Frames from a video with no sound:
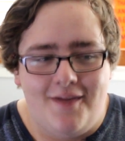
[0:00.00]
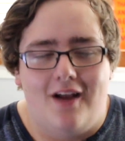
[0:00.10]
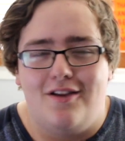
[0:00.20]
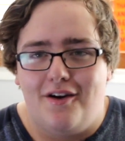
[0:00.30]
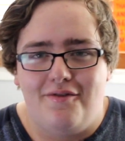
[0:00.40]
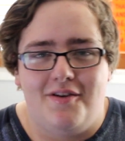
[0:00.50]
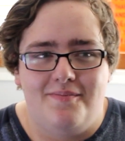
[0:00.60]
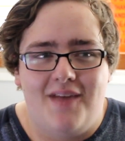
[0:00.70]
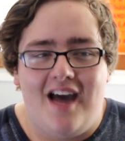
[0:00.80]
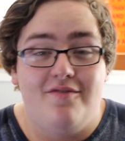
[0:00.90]
A lot of
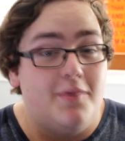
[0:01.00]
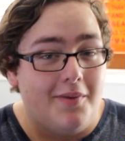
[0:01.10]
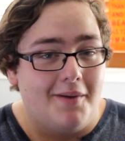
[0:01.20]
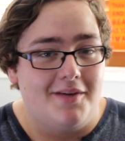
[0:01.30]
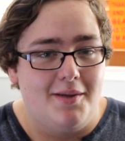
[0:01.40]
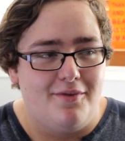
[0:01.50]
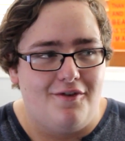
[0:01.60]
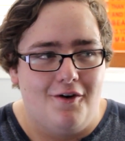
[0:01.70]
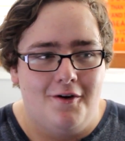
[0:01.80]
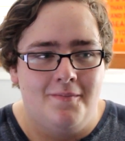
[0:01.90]
them have been popular
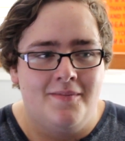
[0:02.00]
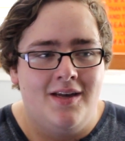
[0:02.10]
before,